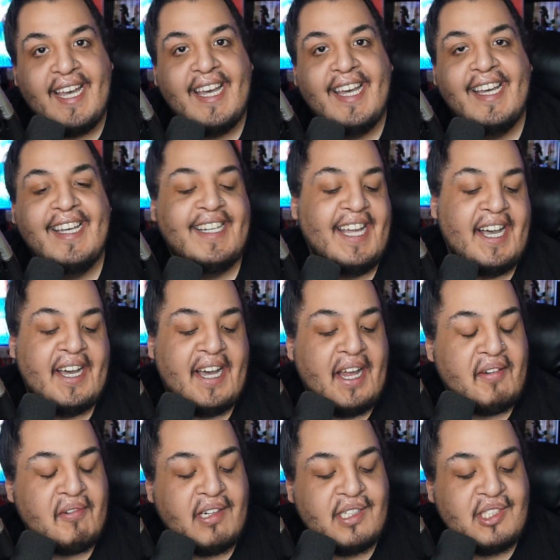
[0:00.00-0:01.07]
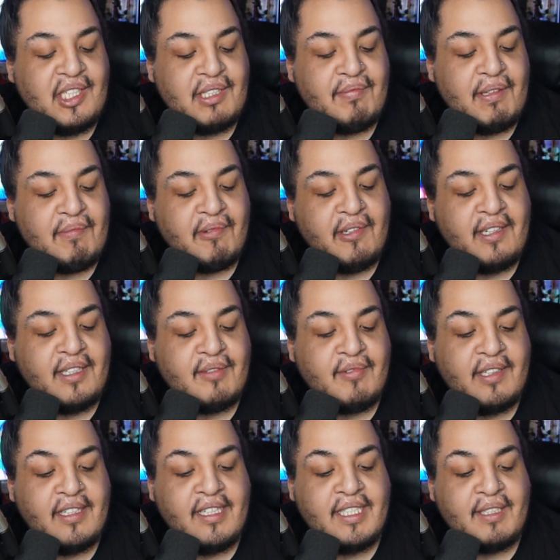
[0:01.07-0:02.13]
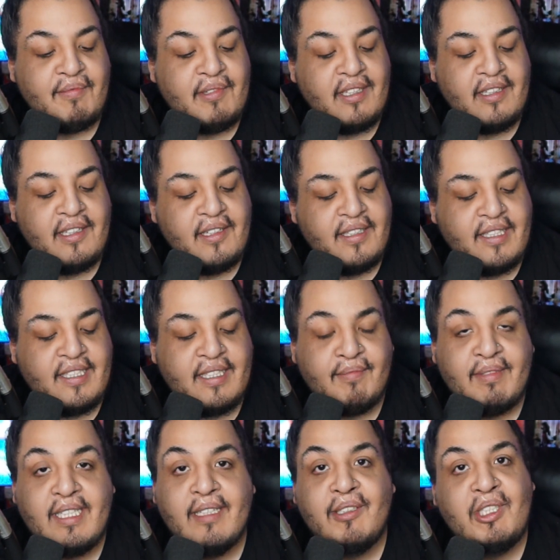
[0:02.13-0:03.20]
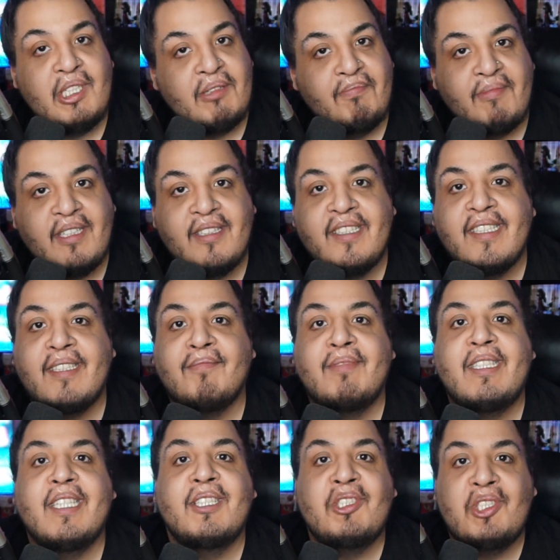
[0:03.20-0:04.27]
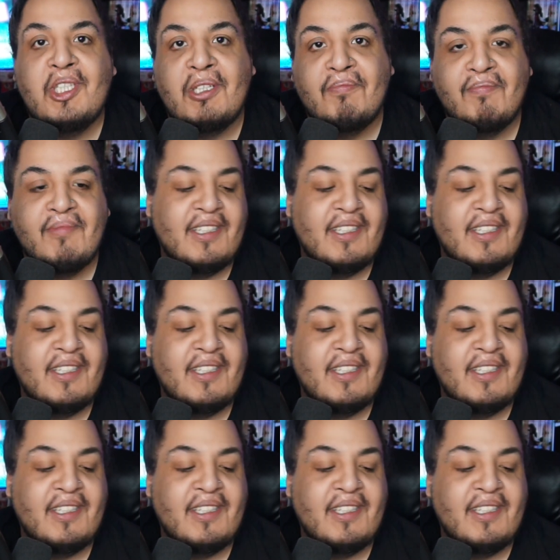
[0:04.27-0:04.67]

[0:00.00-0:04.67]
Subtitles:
Hey, nah, I don't want to judge people. It is what it is. If you're into some sick shit, you're into some sick shit.